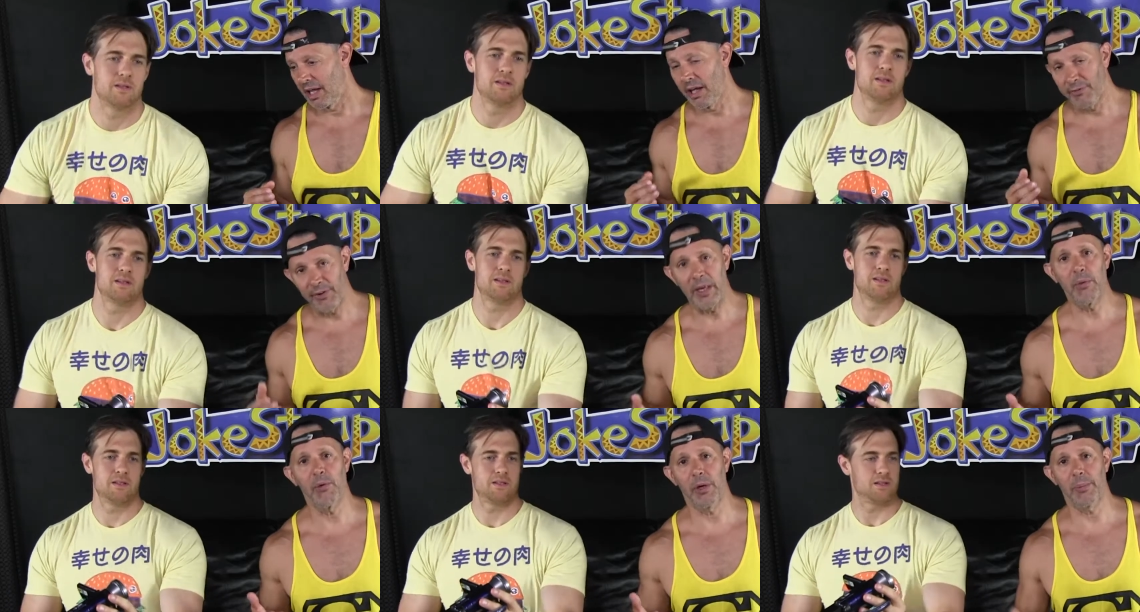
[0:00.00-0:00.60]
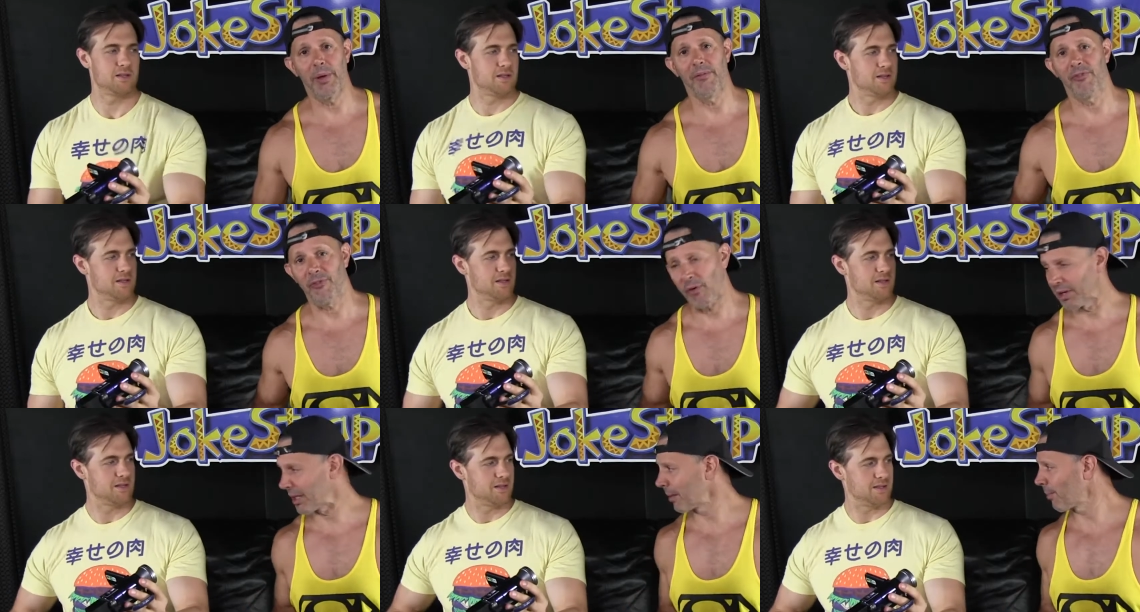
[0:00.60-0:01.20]
Speaker 1: if he would have been
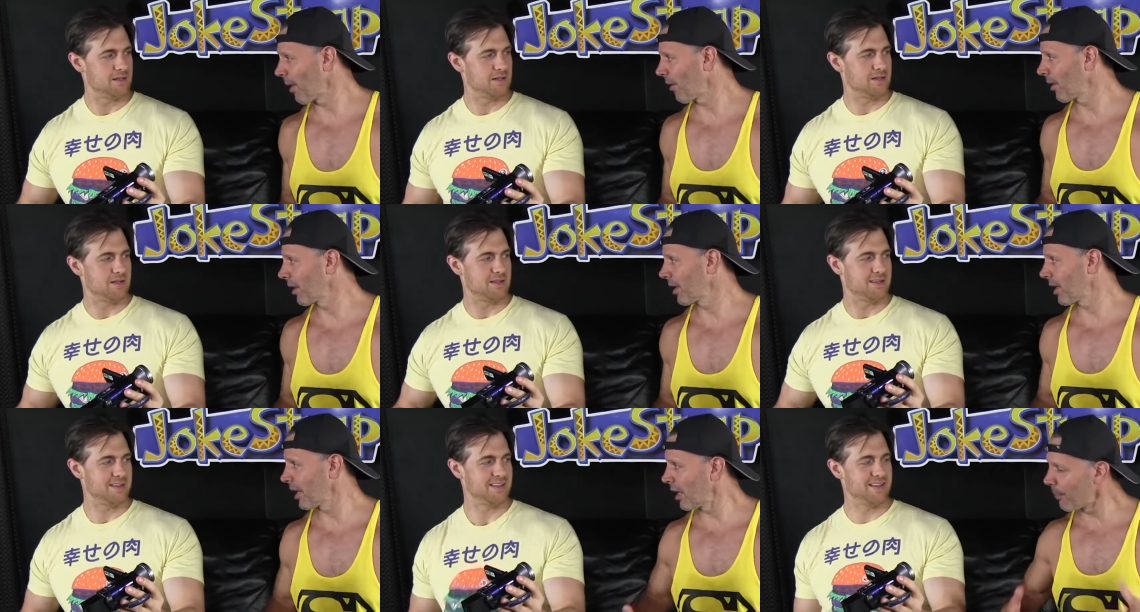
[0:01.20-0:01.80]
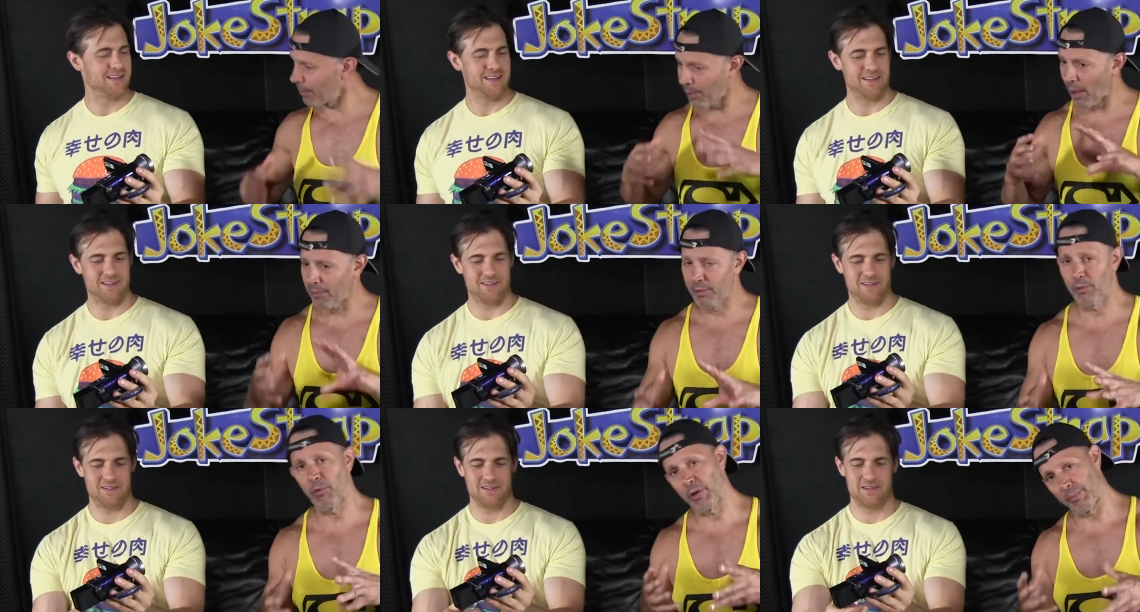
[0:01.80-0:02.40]
funny about it, it
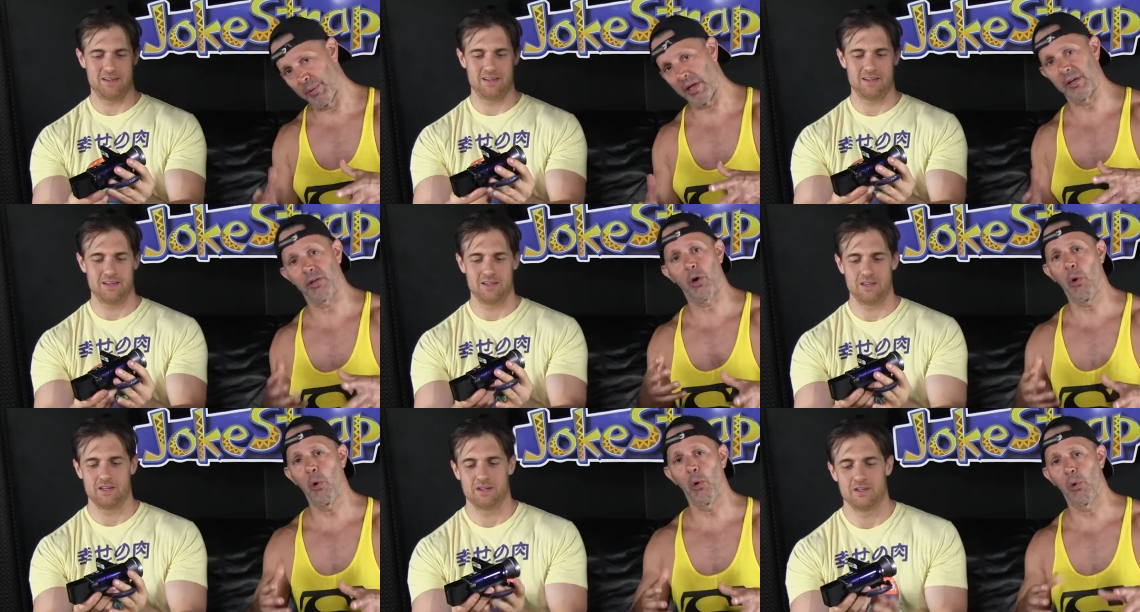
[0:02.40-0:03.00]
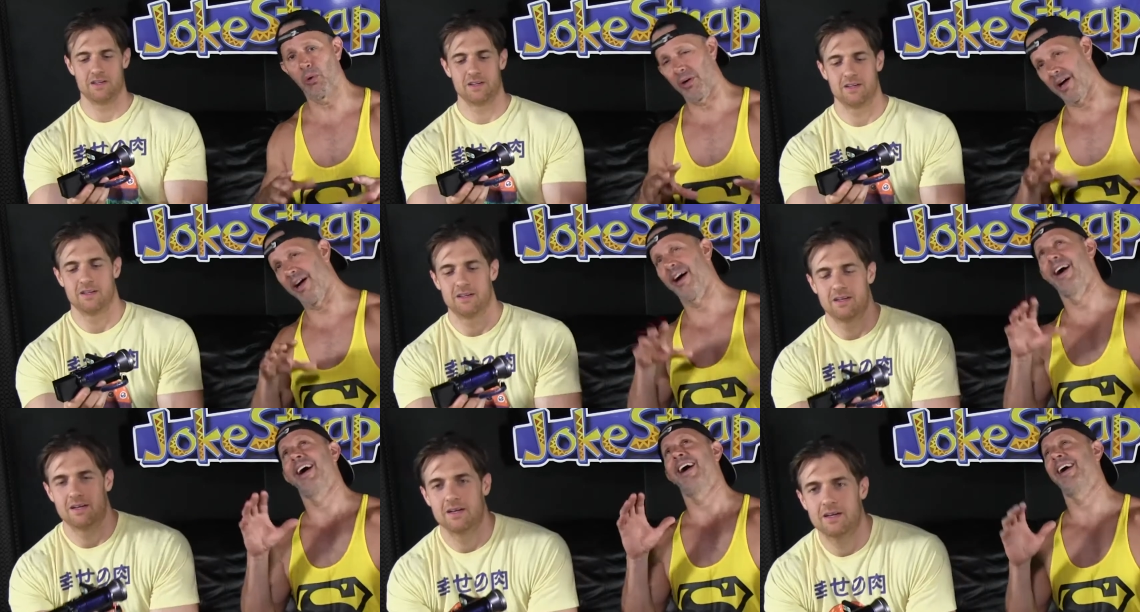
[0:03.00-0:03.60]
probably would have been cool.
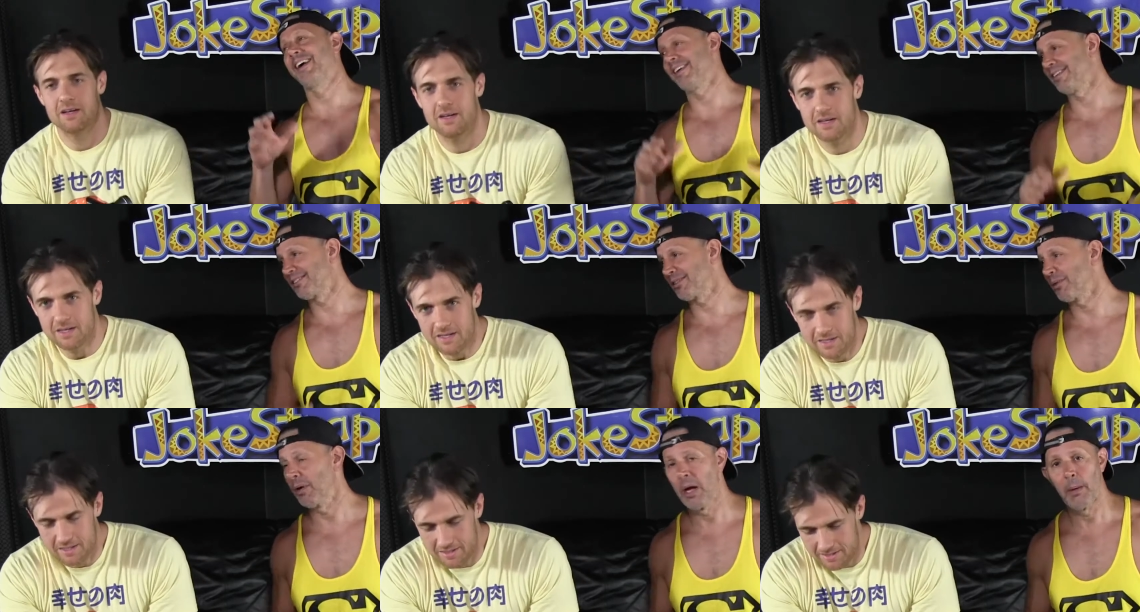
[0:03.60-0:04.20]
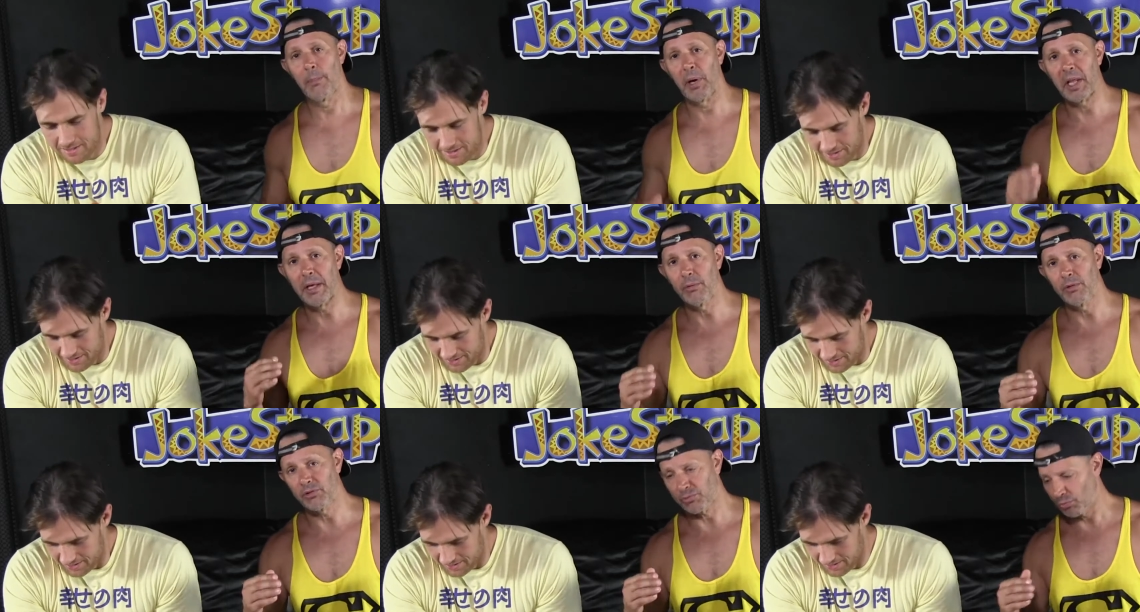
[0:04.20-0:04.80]
Ah, it's cool. But
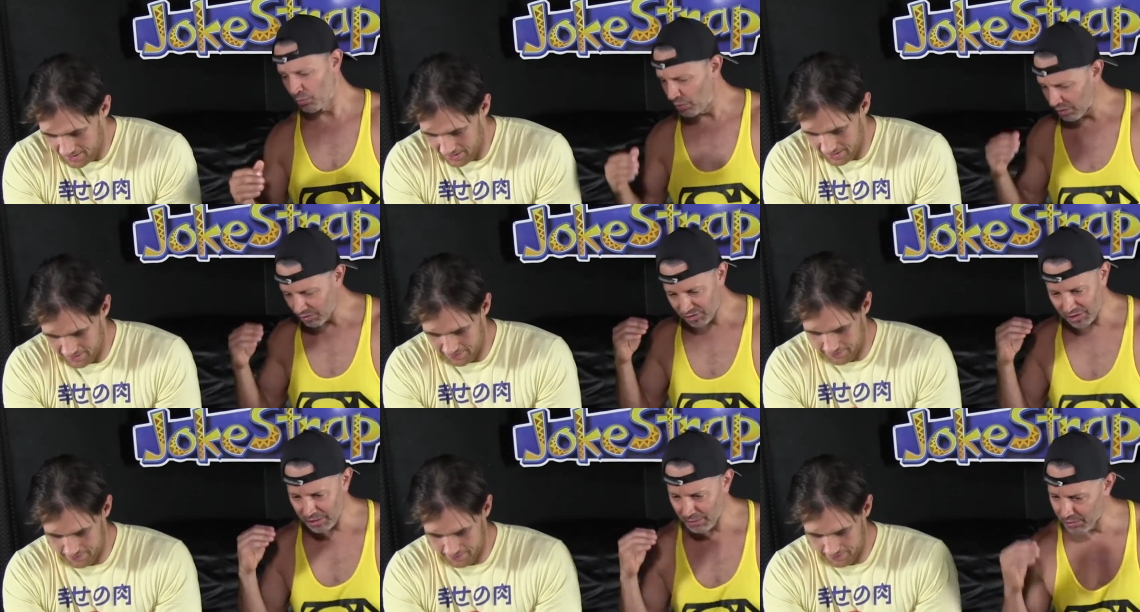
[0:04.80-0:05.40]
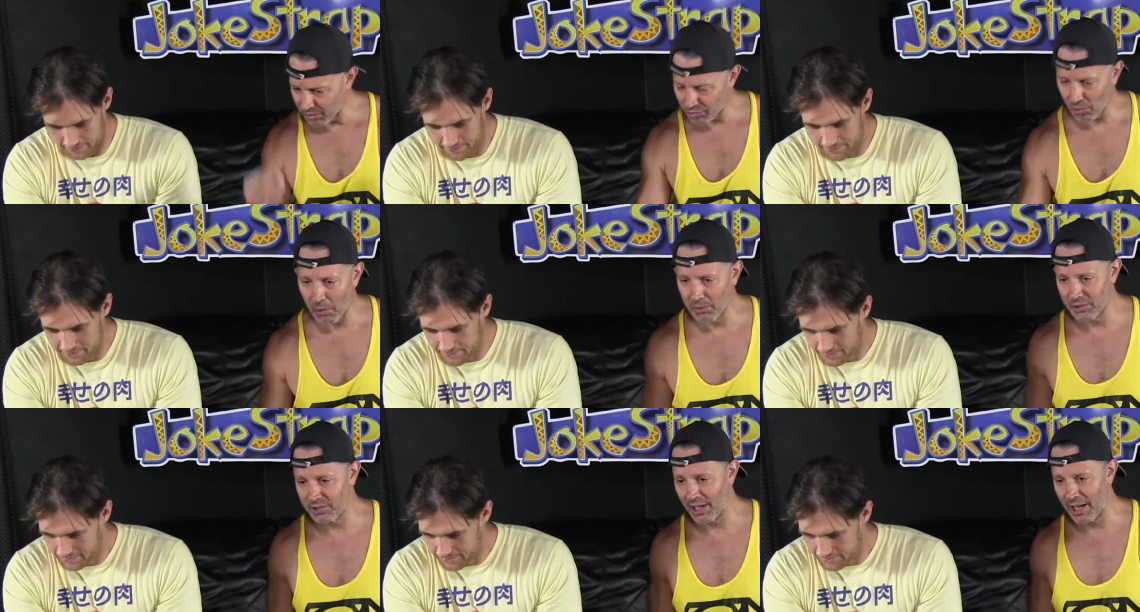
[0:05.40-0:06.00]
he was real serious
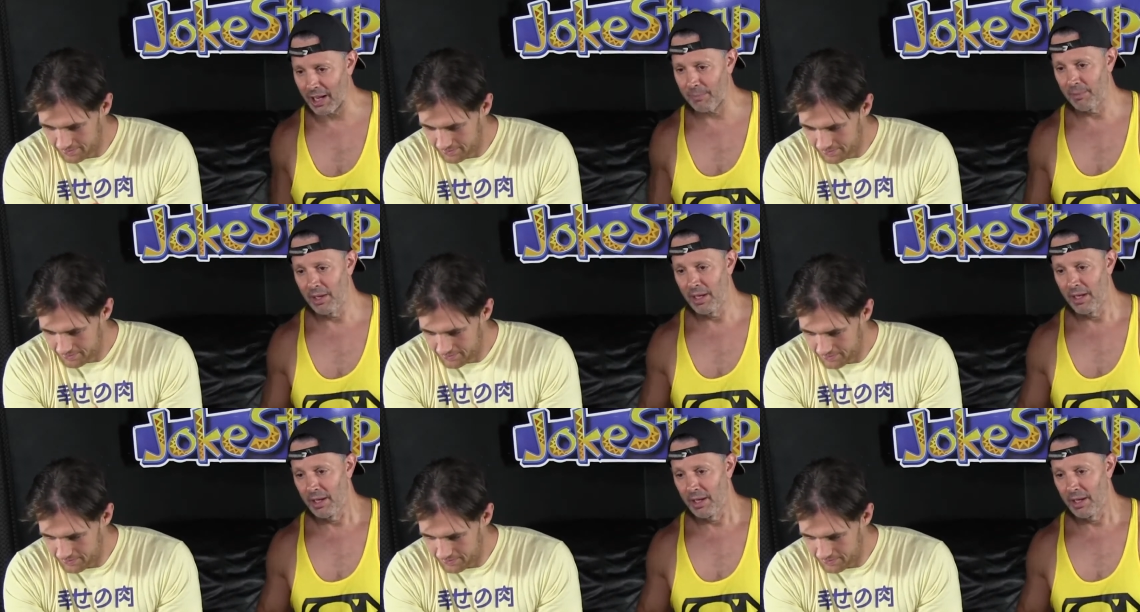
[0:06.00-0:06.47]
all the time.